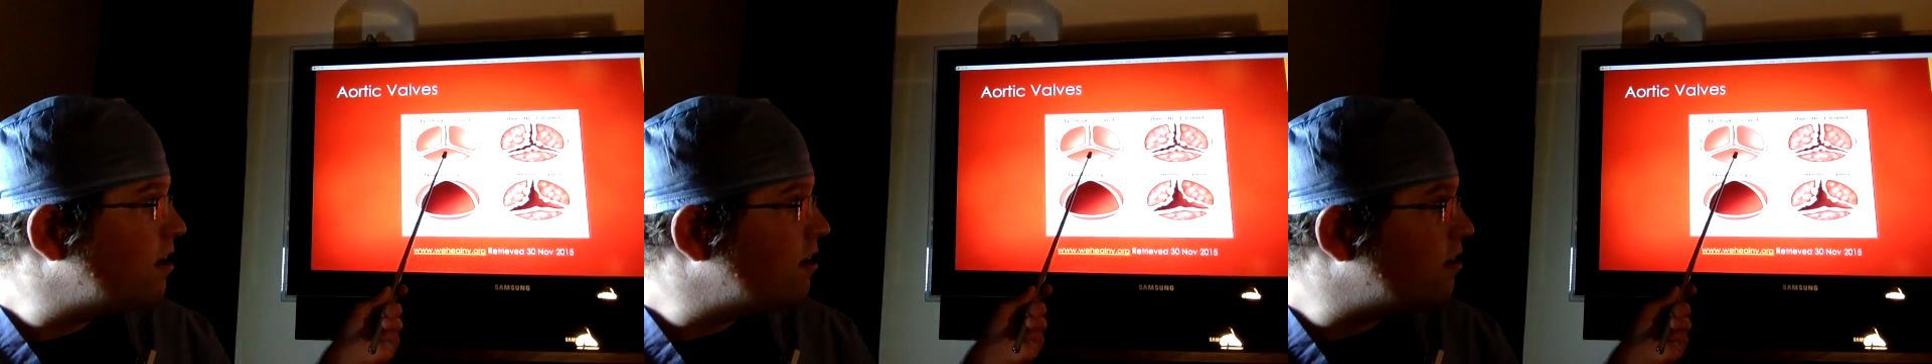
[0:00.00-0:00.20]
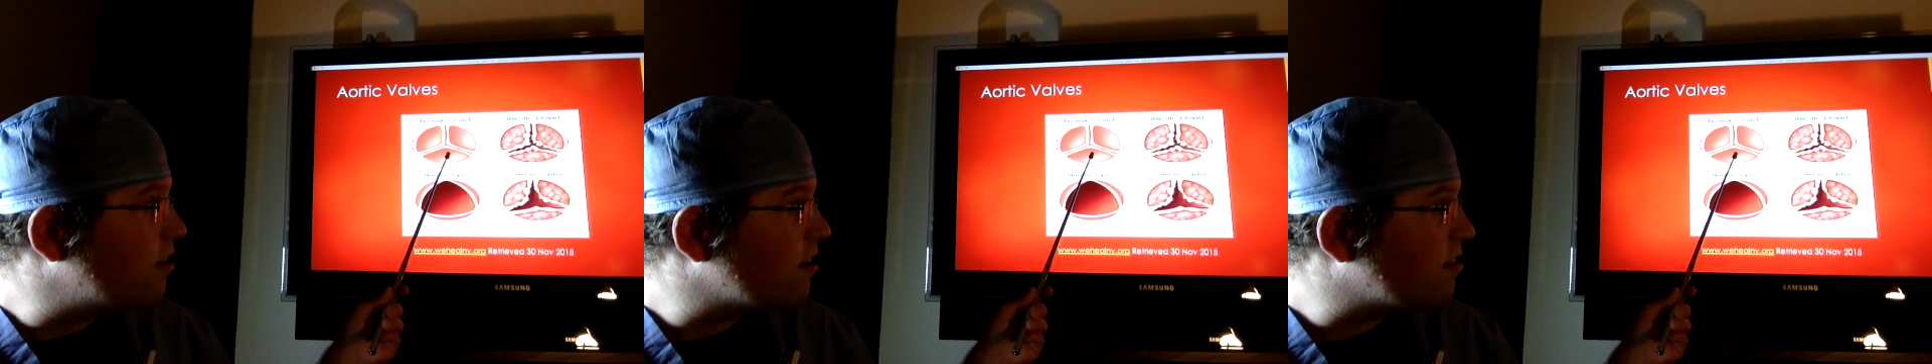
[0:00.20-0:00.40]

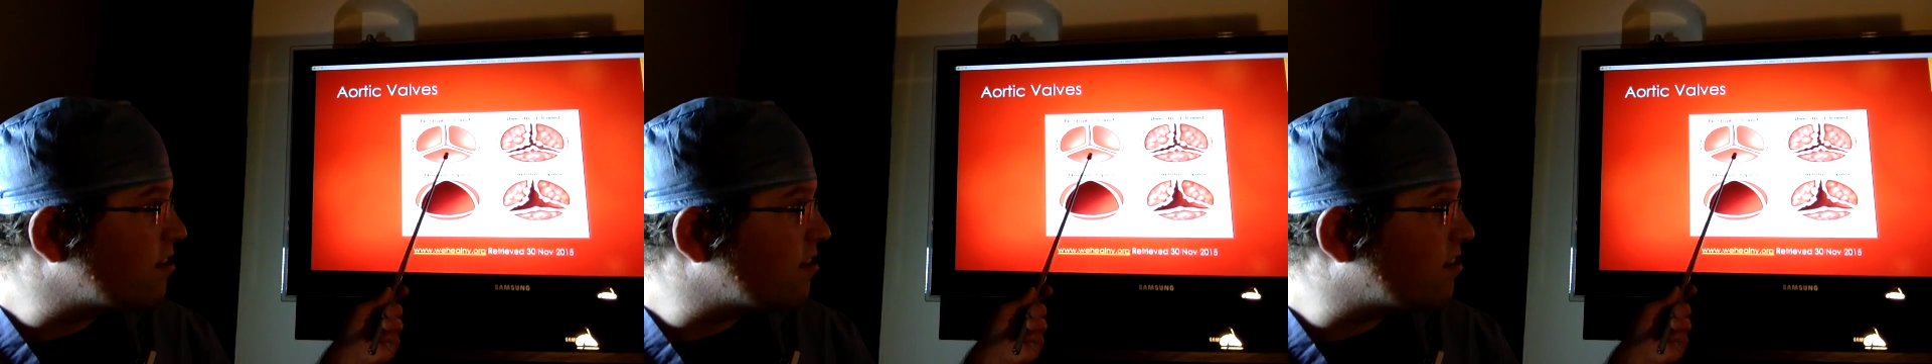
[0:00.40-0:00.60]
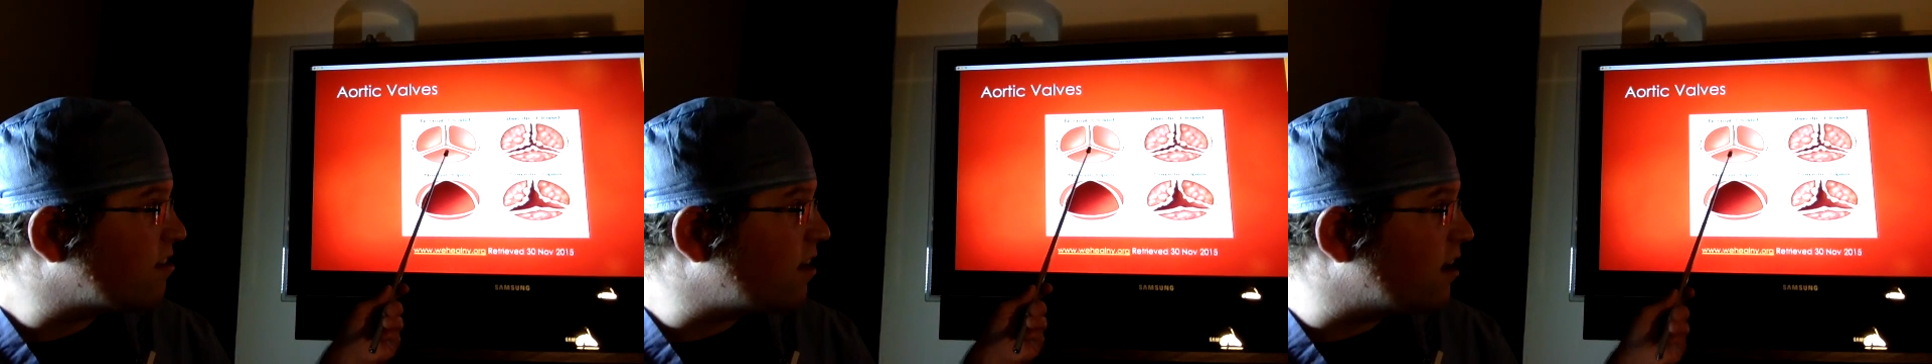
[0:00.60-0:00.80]
looks
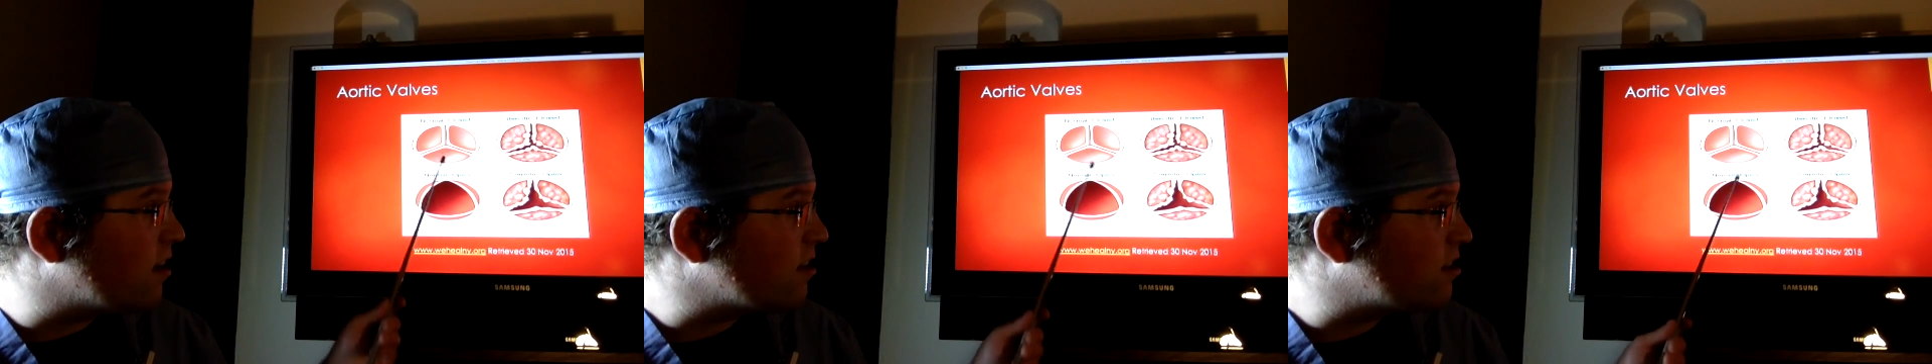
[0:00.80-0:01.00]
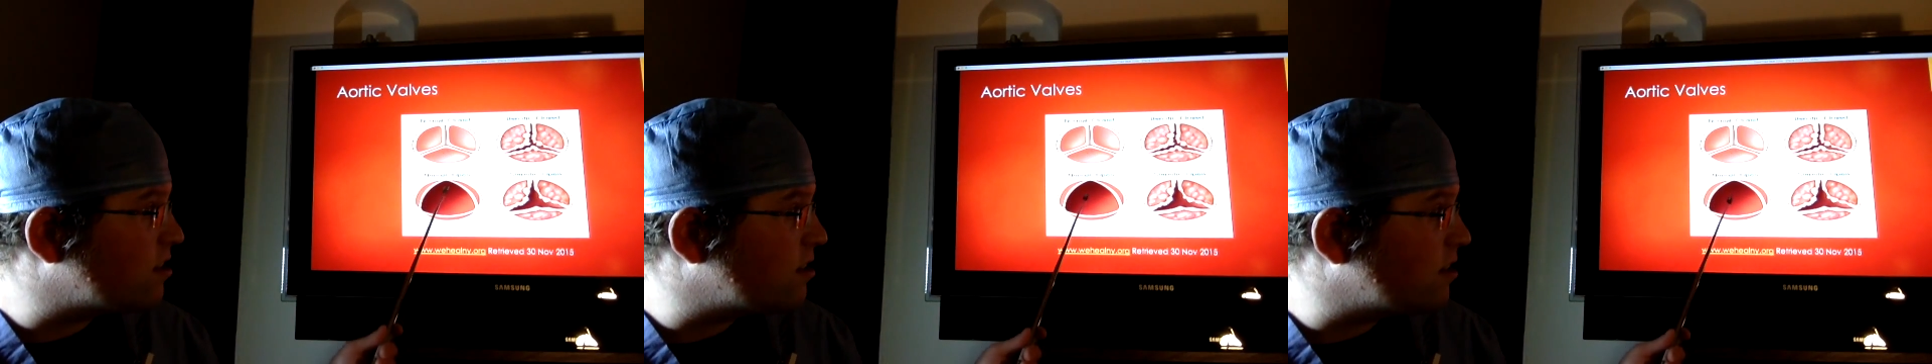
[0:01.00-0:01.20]
as
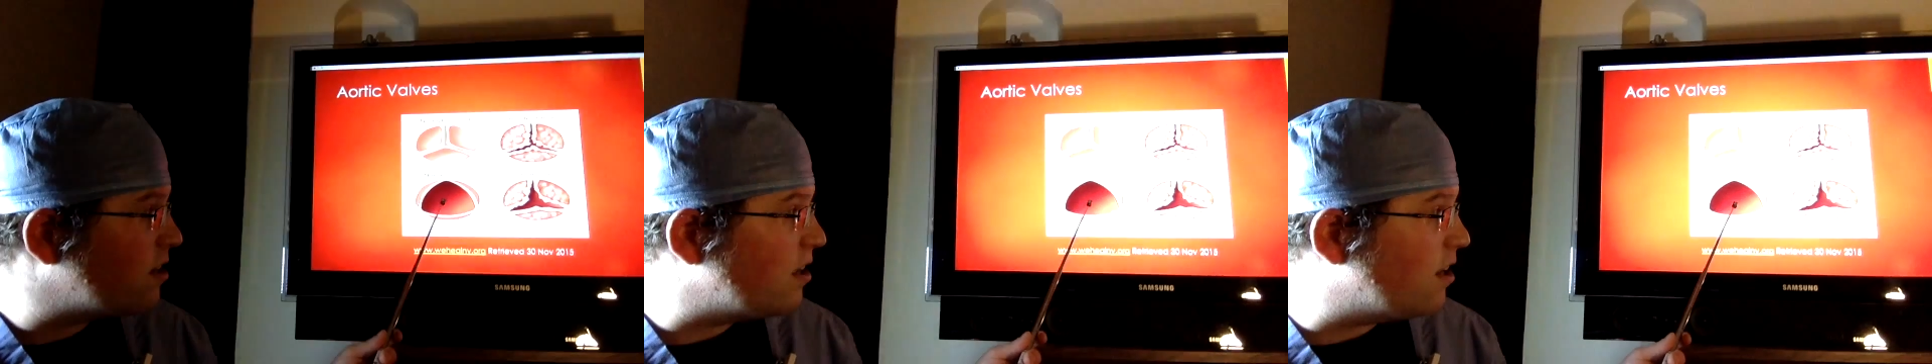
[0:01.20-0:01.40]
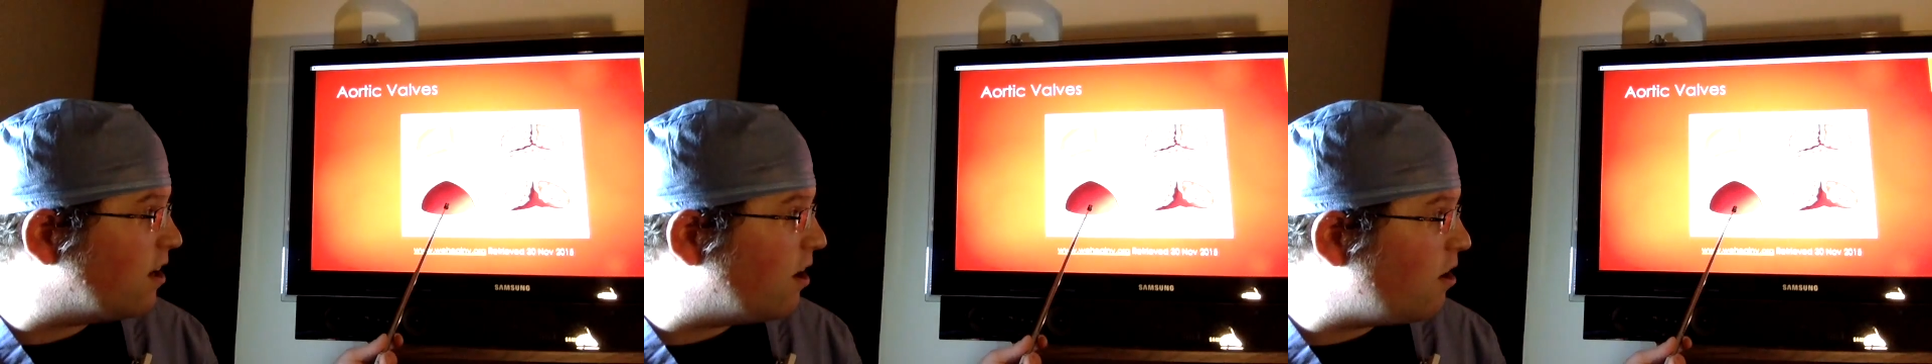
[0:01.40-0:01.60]
such,
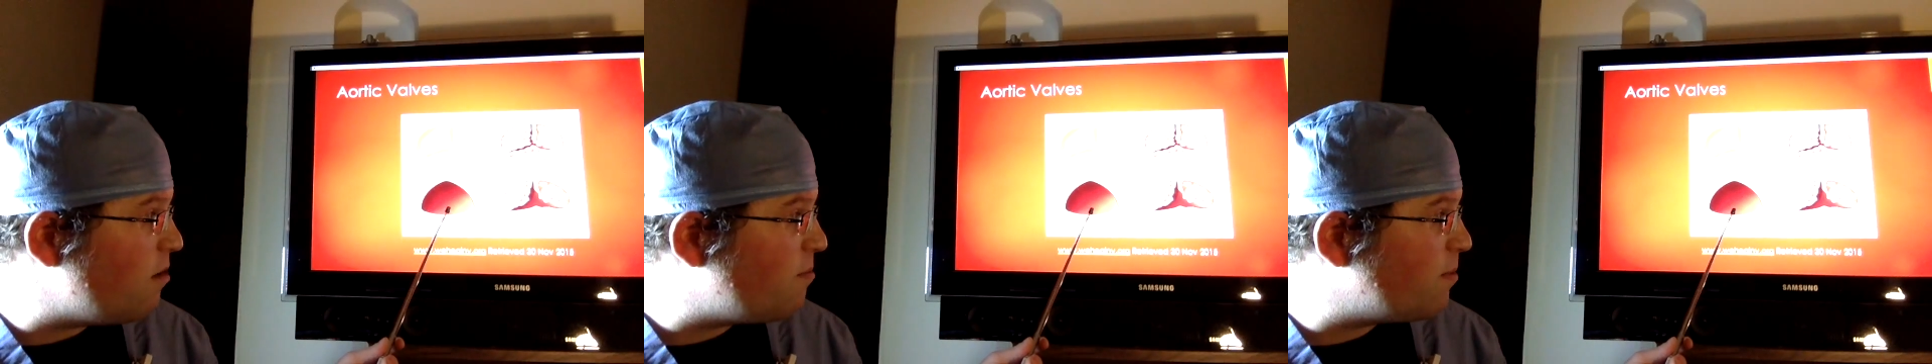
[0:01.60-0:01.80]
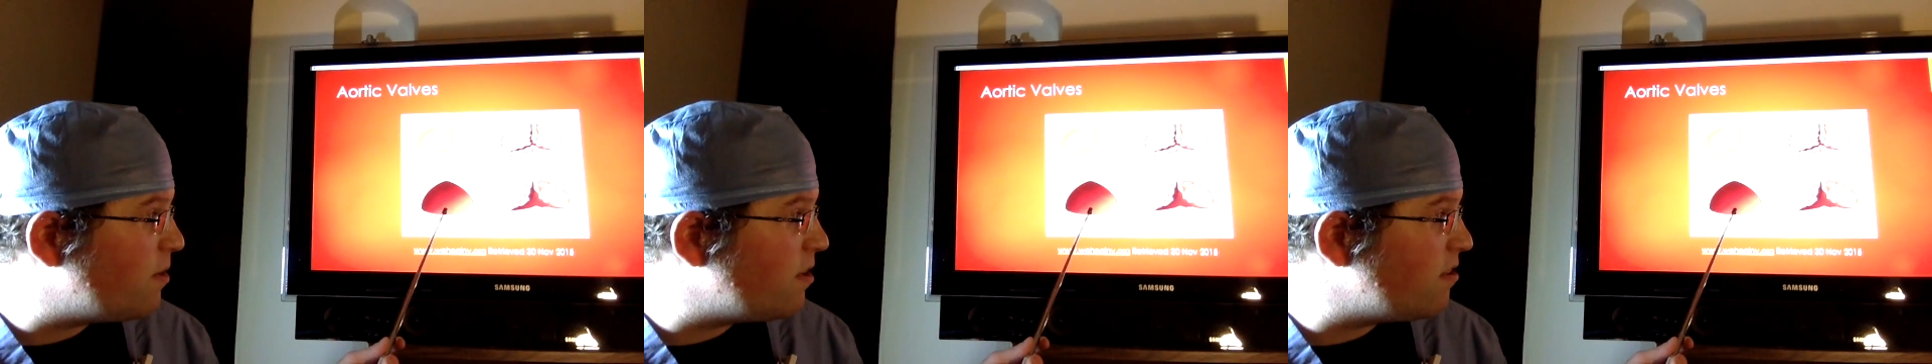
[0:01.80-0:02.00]
and it
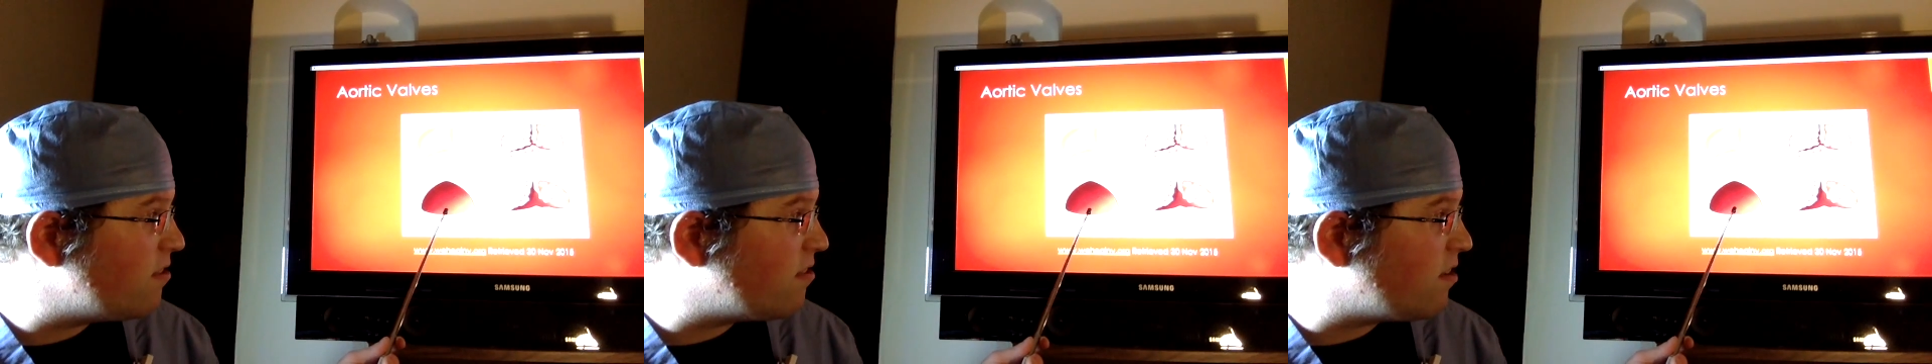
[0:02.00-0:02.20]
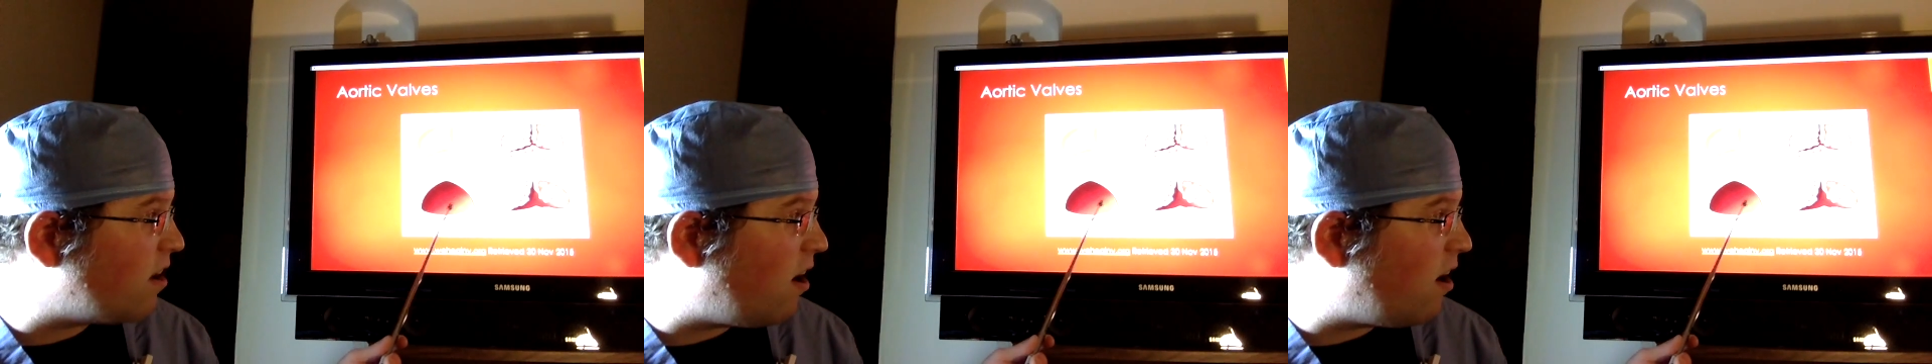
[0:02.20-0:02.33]
opens,